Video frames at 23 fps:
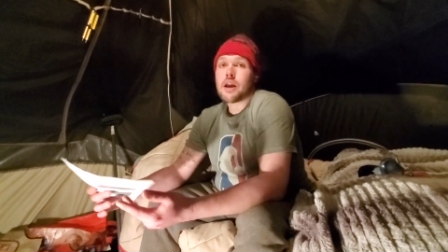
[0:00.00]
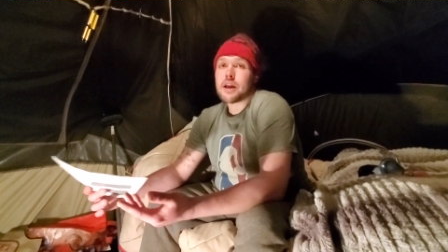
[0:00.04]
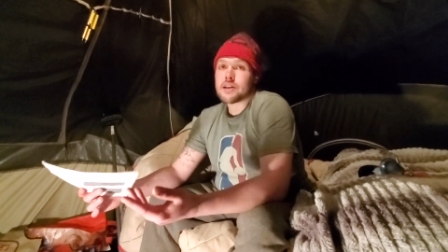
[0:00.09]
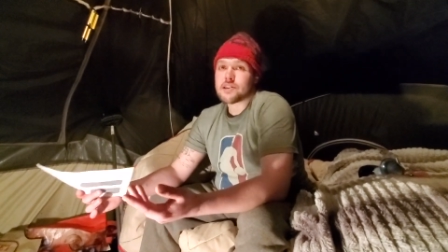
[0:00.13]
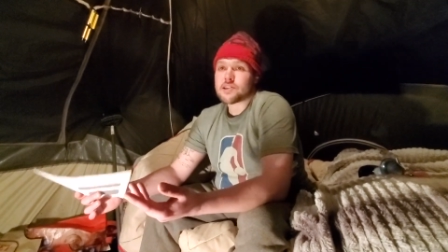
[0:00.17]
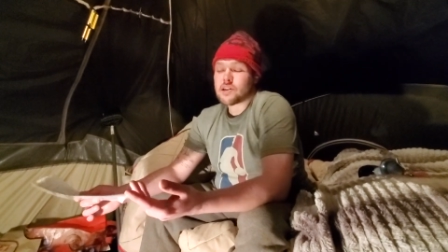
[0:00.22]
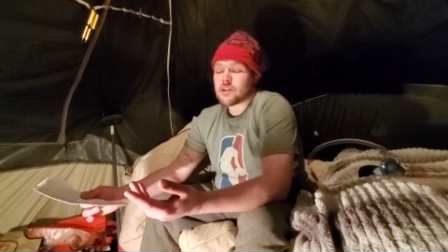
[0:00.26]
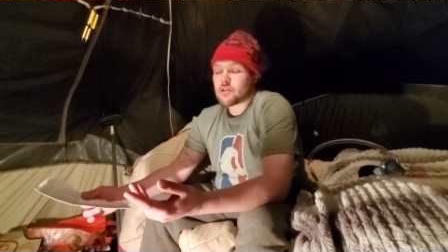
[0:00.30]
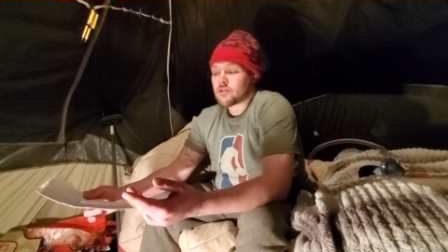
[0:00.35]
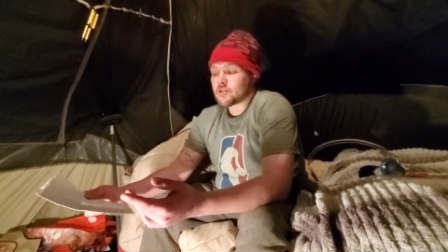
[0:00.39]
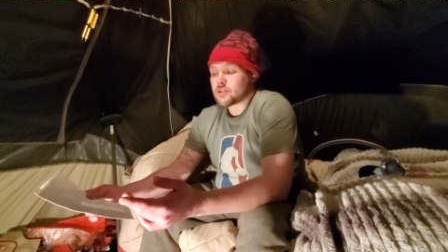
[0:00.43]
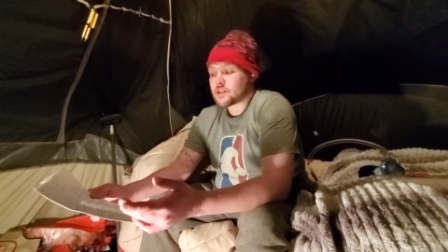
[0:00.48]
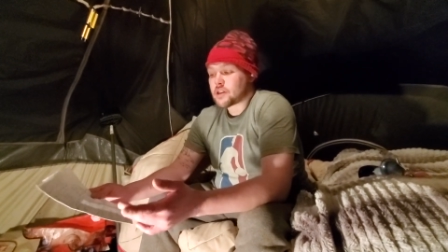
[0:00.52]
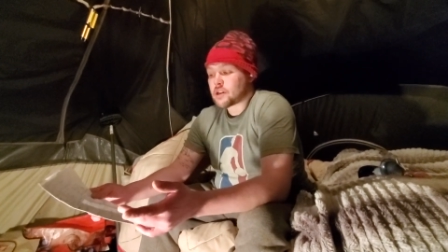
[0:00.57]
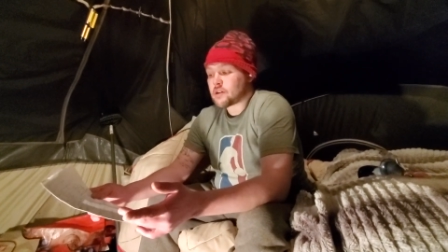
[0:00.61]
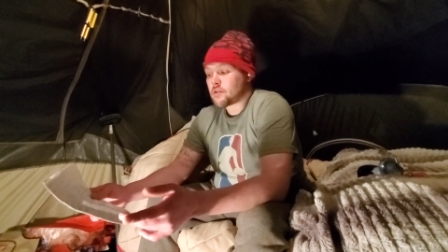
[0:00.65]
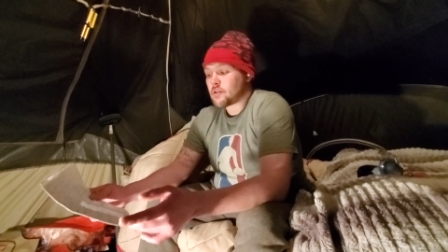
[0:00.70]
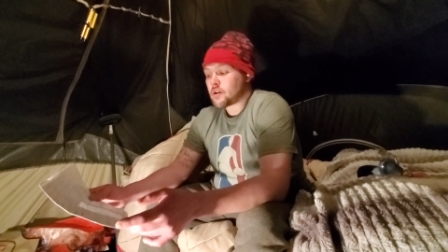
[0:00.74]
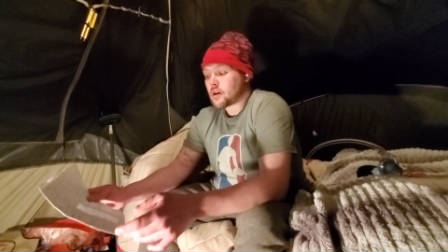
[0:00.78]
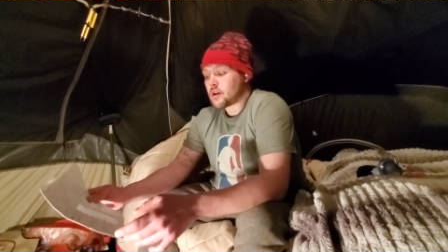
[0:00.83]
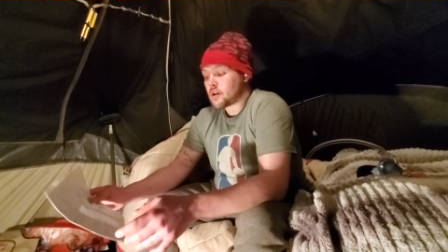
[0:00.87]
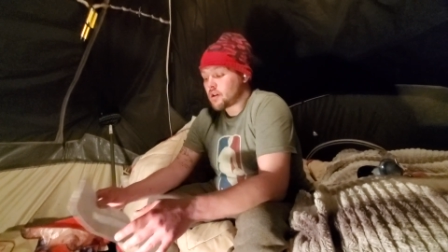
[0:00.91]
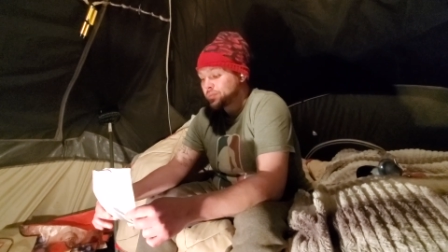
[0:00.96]
etc, et
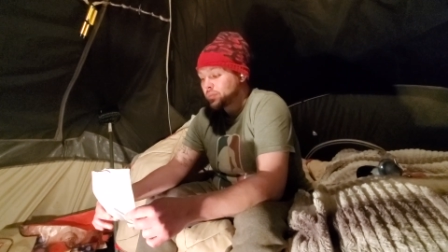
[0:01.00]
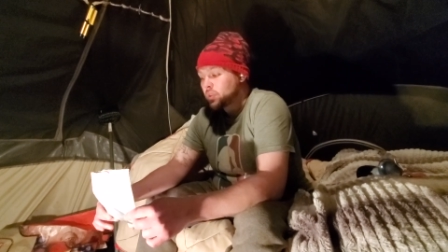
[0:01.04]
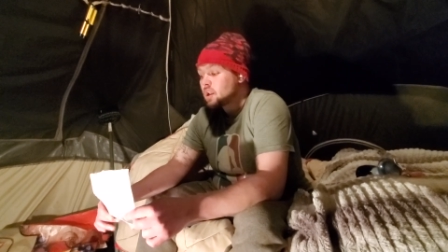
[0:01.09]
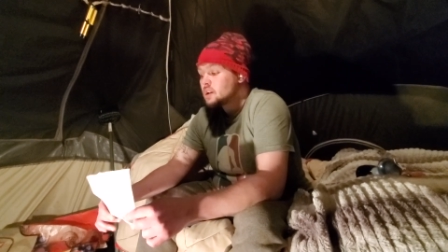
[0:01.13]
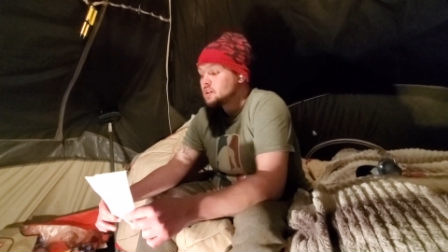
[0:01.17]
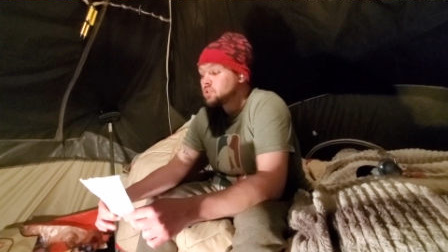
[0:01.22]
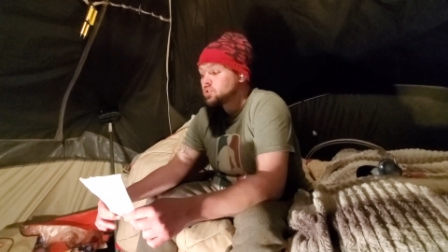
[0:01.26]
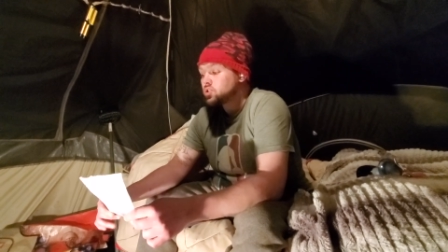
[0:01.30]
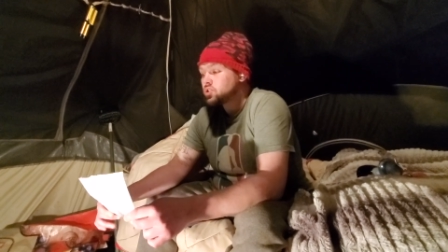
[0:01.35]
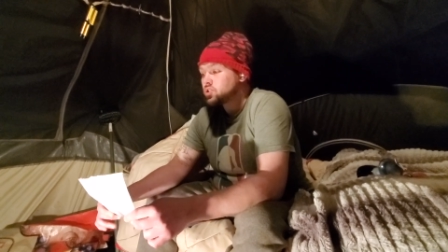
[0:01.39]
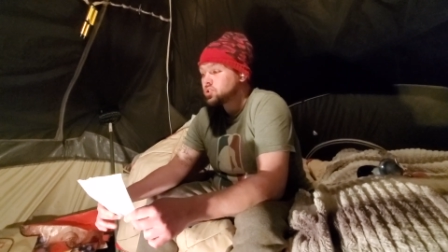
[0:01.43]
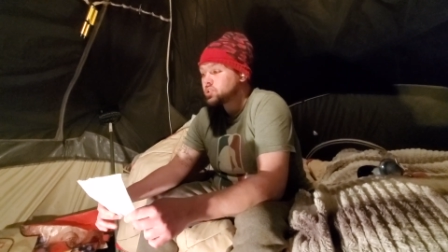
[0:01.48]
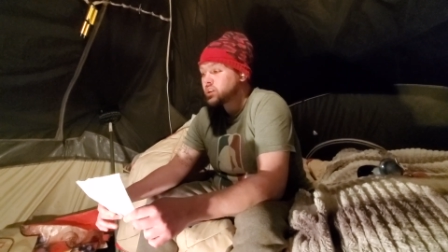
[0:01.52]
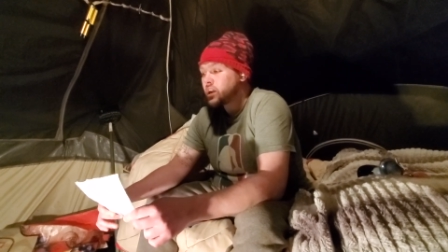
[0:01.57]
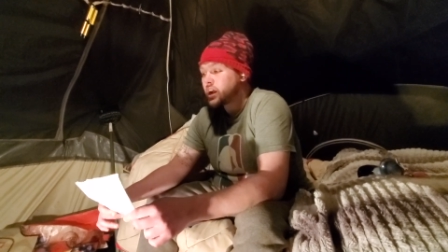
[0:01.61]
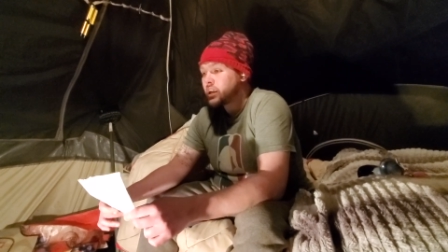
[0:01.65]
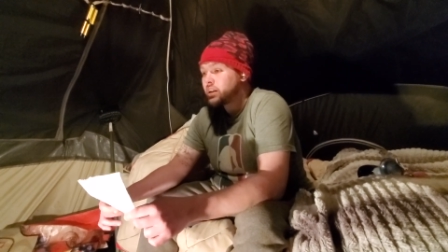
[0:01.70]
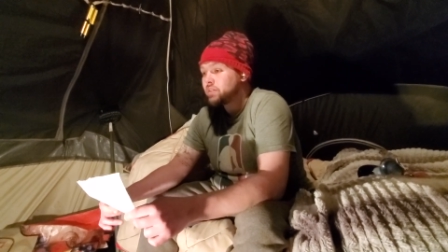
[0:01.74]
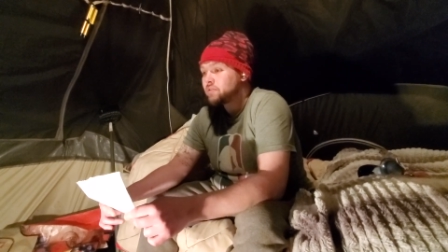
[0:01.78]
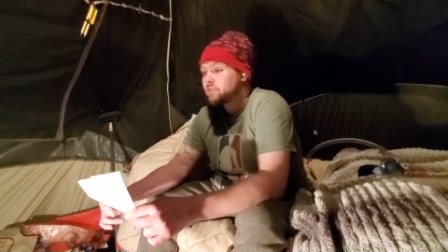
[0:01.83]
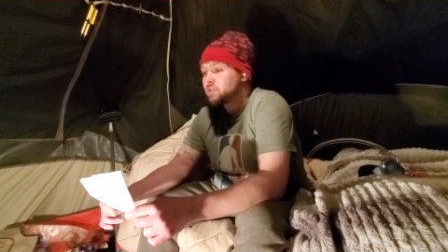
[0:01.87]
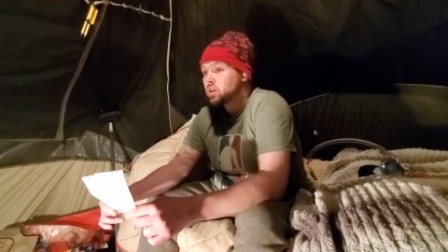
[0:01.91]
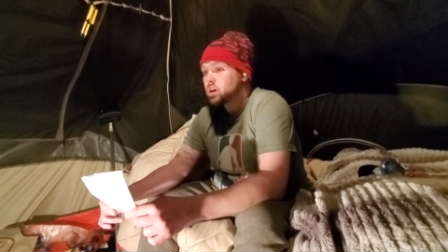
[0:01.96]
cetera. Just
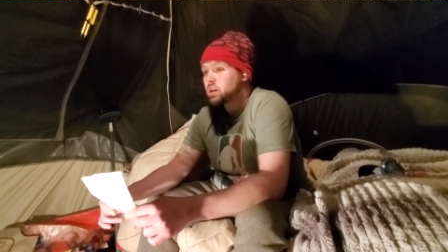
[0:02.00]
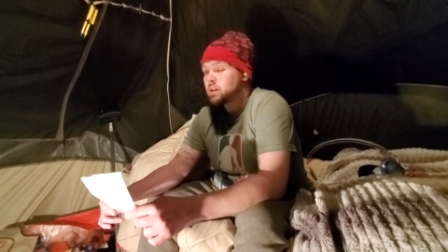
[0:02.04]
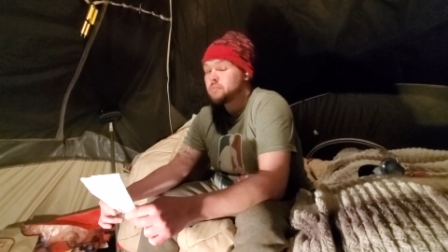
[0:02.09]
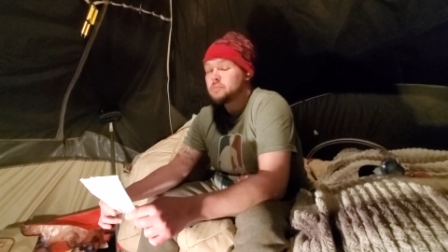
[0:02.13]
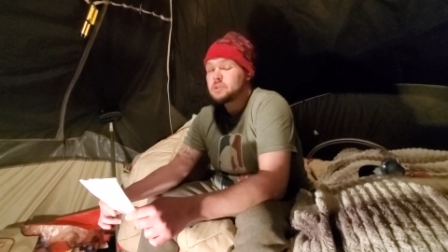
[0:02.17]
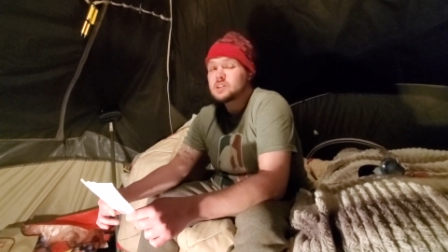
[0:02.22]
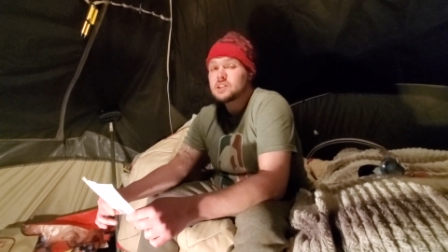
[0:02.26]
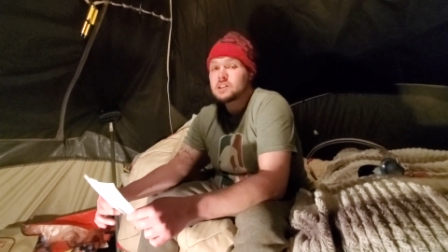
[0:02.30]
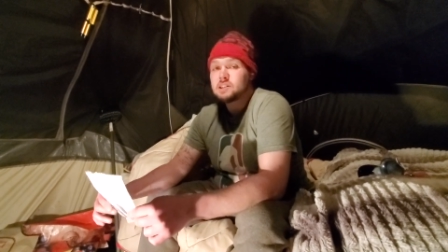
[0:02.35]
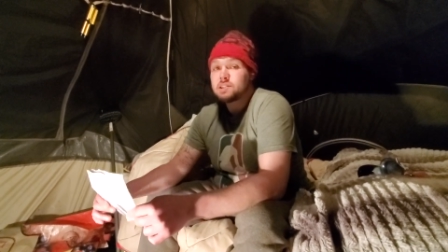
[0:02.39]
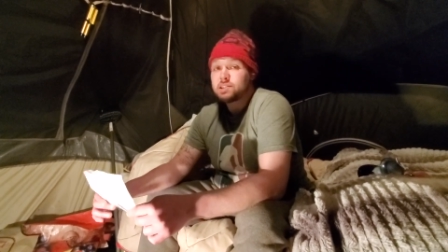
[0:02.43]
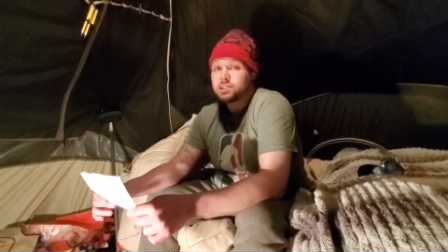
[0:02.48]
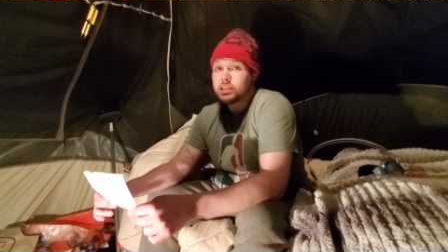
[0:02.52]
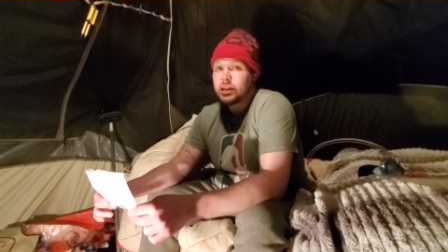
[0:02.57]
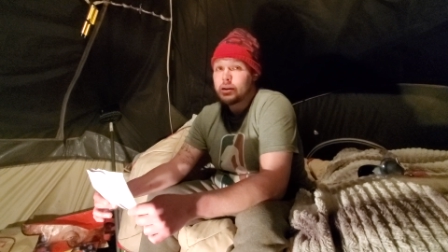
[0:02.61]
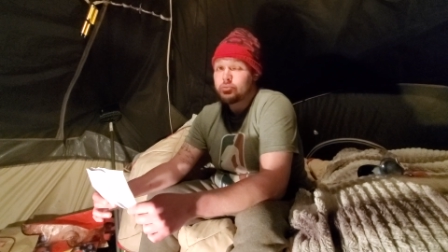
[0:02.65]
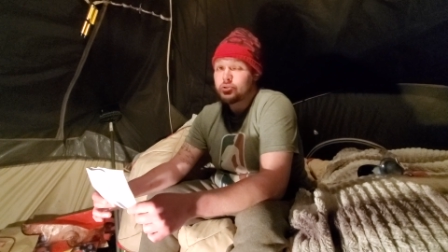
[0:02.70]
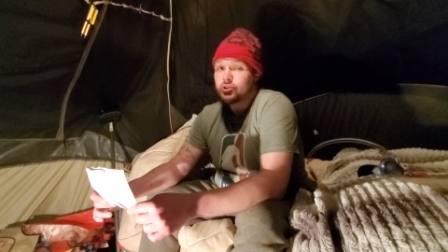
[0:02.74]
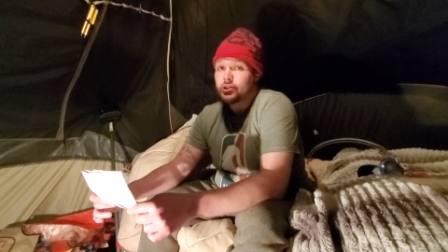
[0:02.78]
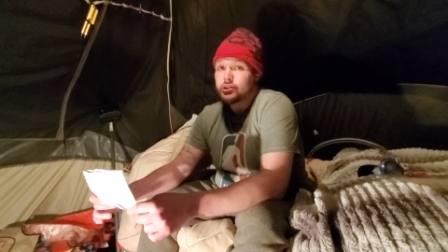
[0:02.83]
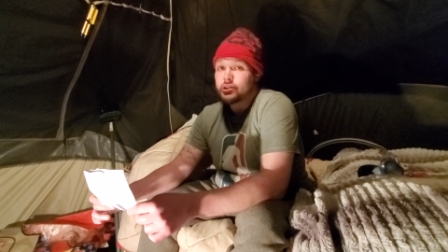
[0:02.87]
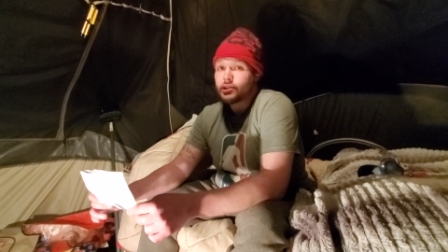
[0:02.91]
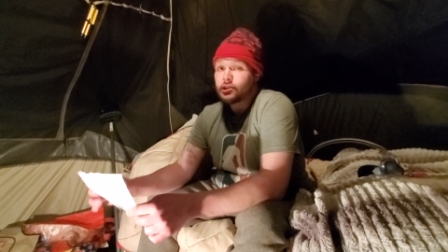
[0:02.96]
kind of a lot of
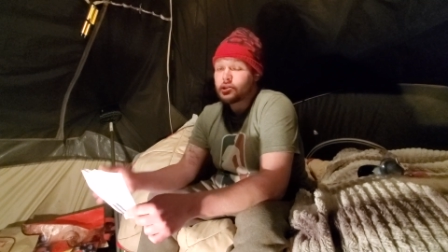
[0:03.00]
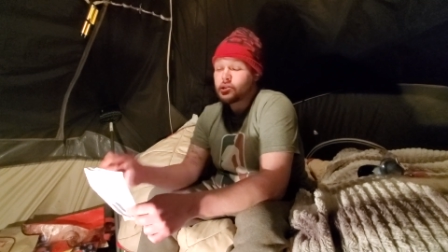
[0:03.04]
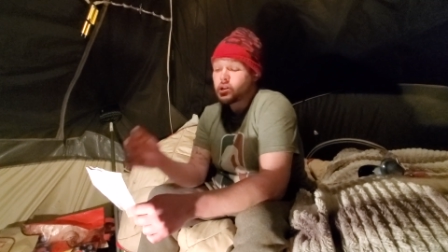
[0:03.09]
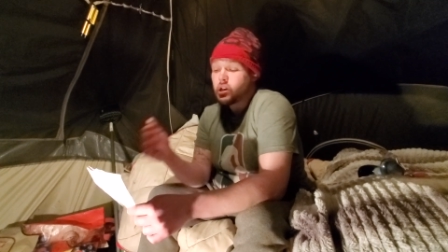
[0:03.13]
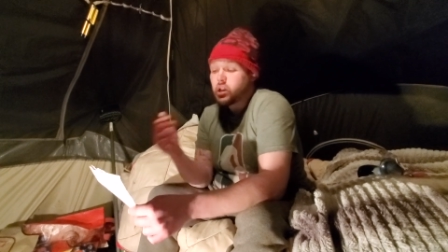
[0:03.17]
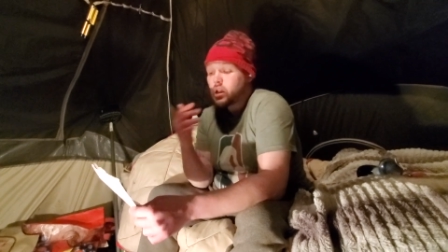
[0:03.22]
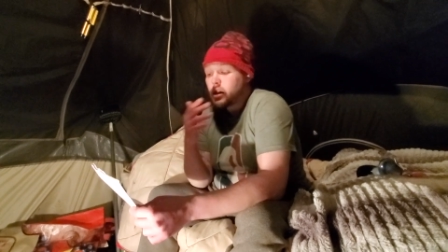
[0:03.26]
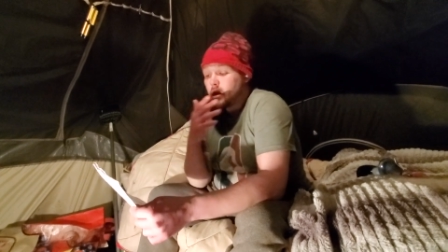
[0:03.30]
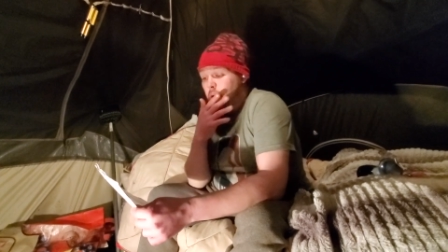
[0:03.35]
misconceptions.